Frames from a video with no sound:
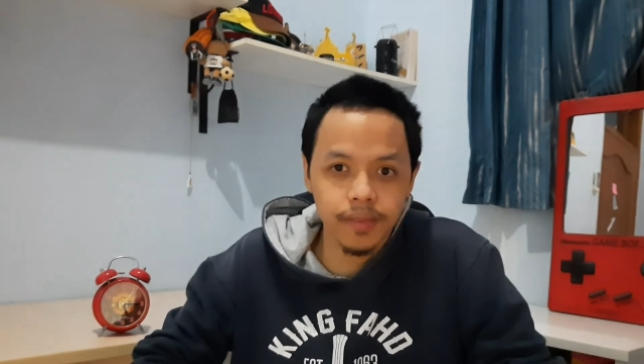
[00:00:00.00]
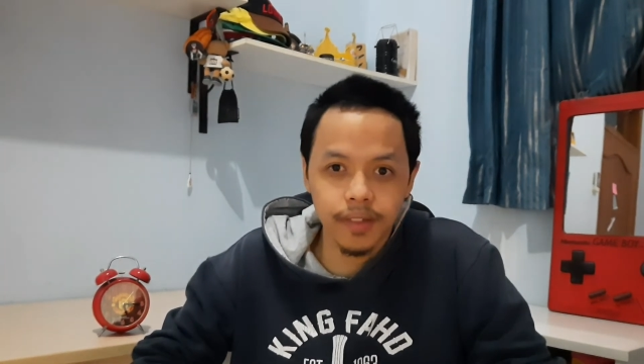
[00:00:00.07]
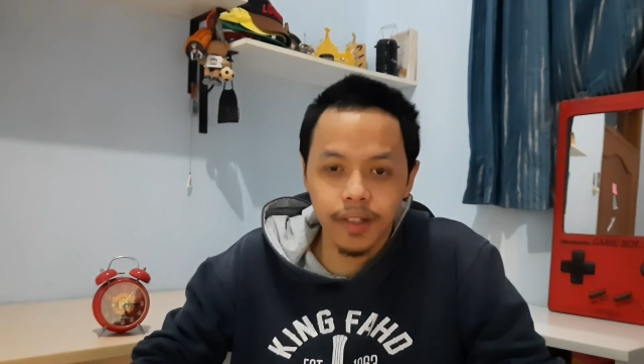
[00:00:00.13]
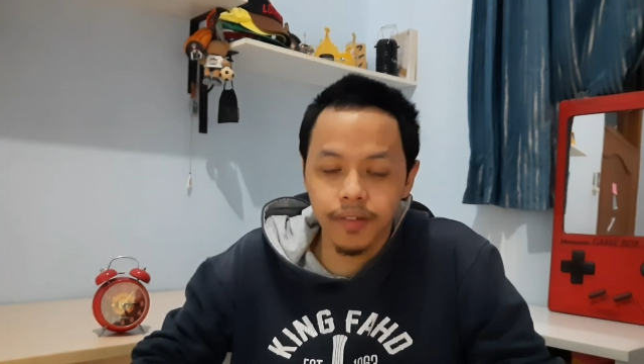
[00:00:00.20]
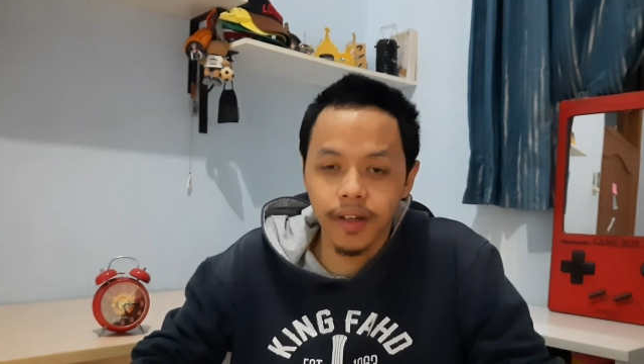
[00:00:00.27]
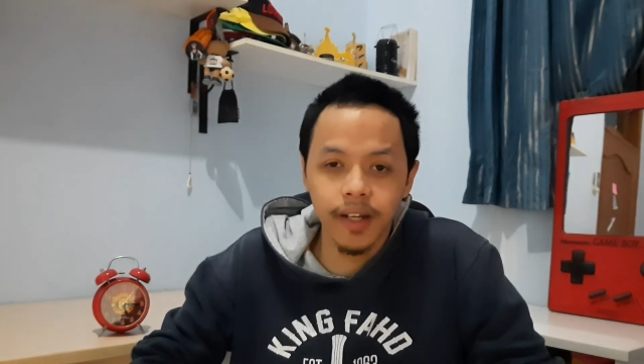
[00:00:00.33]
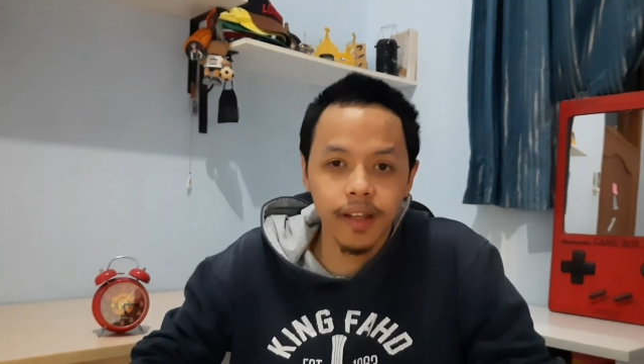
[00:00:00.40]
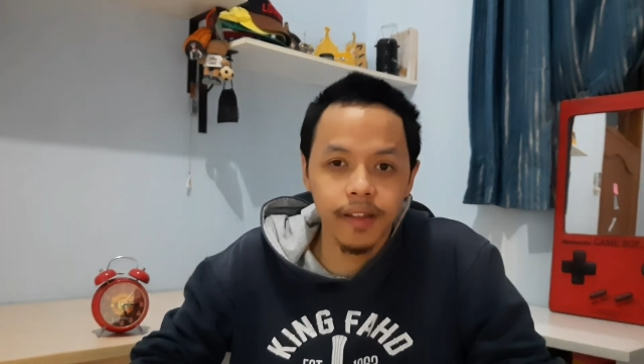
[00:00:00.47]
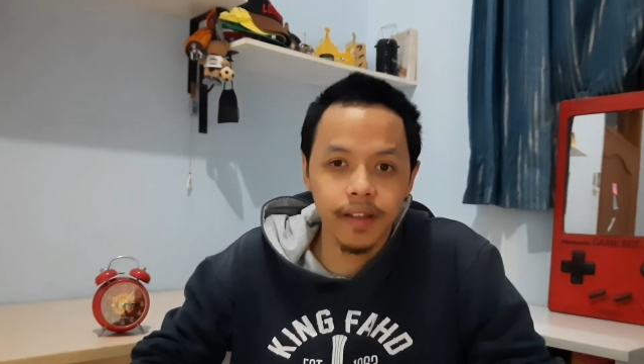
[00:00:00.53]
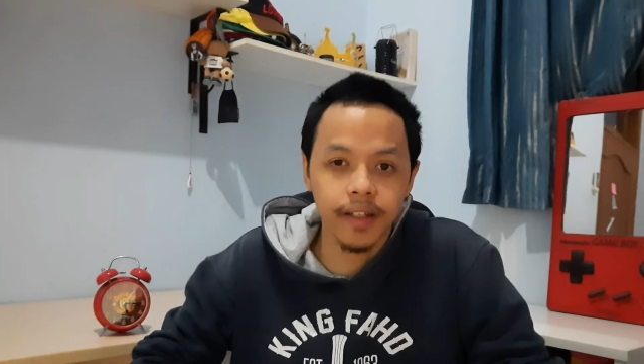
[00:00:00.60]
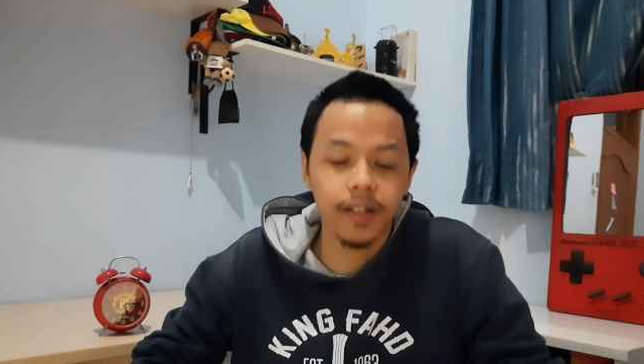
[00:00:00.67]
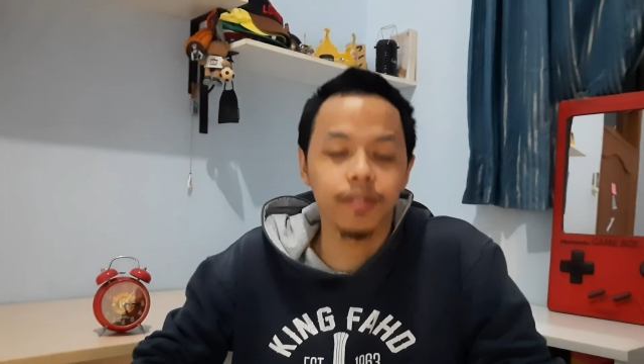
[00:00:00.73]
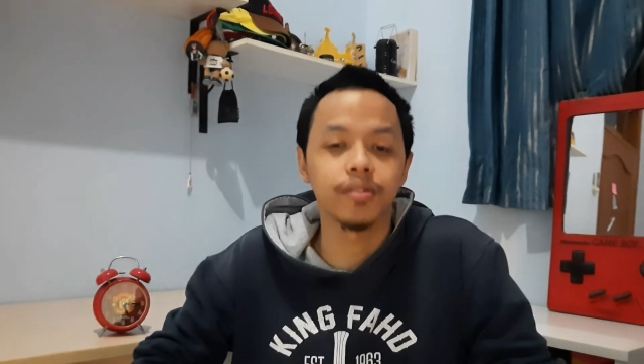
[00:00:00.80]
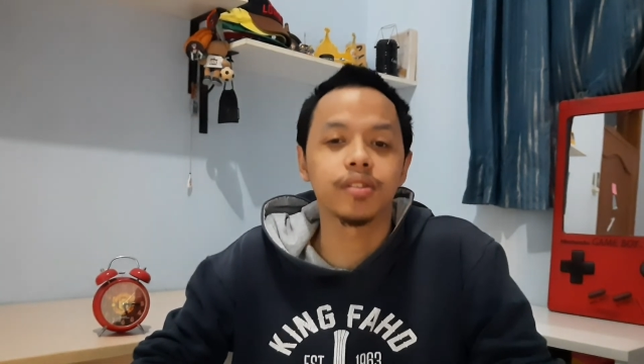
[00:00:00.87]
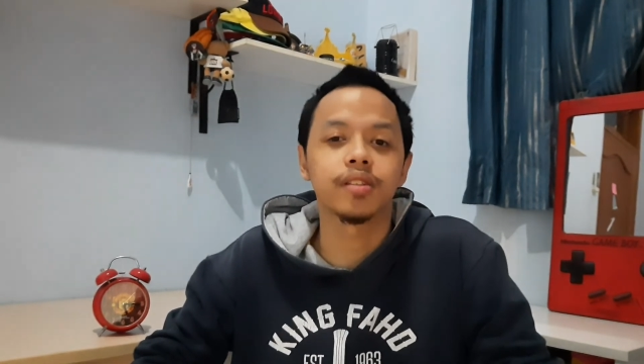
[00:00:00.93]
if anything,
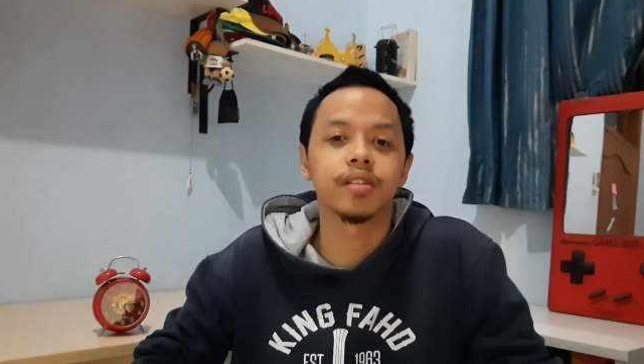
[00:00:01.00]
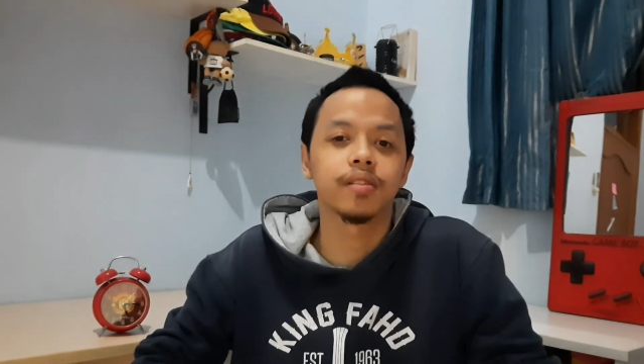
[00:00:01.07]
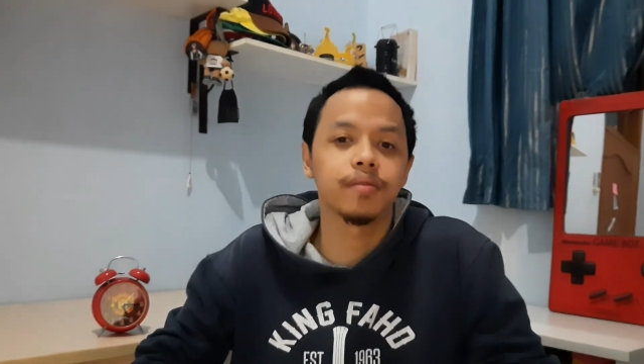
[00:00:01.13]
it was